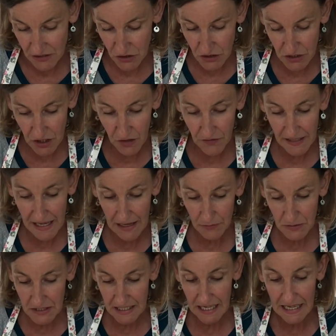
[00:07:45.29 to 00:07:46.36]
just on the
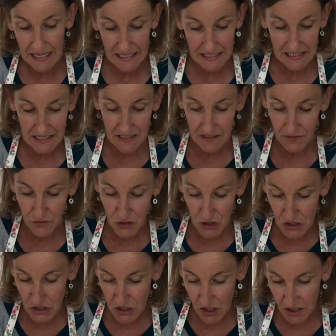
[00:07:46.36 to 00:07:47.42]
outside, they've
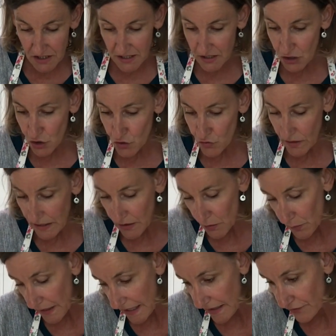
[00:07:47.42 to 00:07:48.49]
just started to shrink
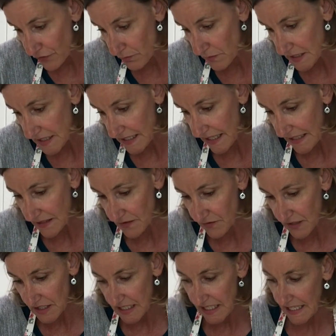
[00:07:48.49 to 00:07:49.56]
away from the side of the
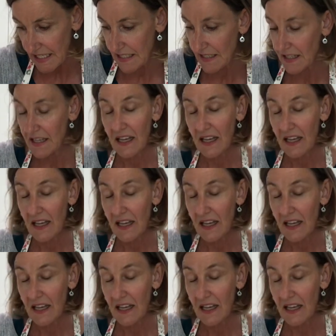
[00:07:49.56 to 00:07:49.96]
tin,